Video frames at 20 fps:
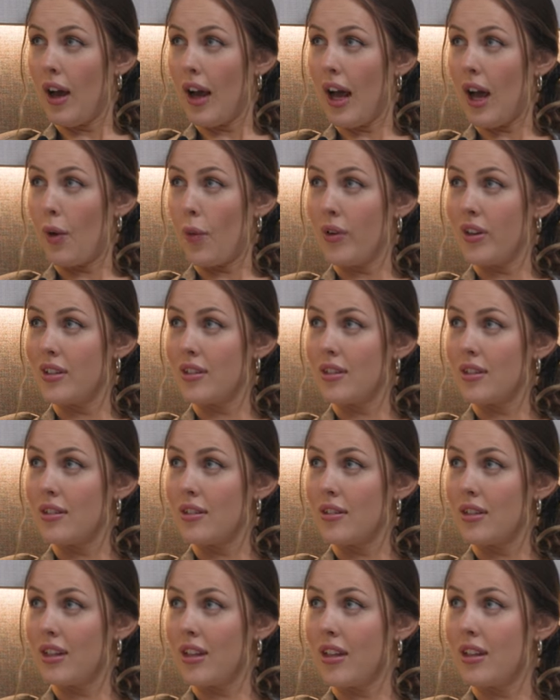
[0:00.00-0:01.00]
I
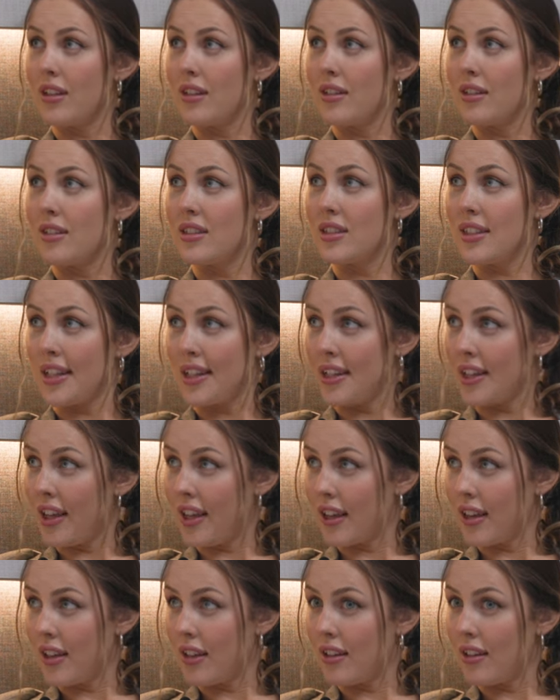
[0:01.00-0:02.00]
was
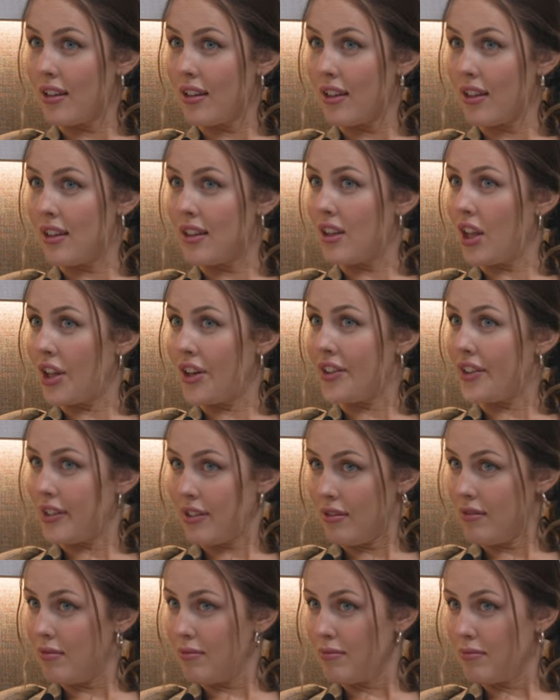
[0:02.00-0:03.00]
studying in
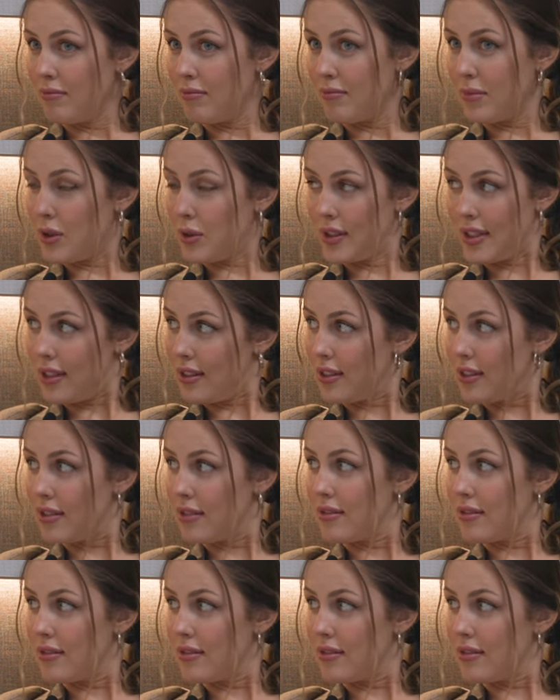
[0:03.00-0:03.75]
London, music.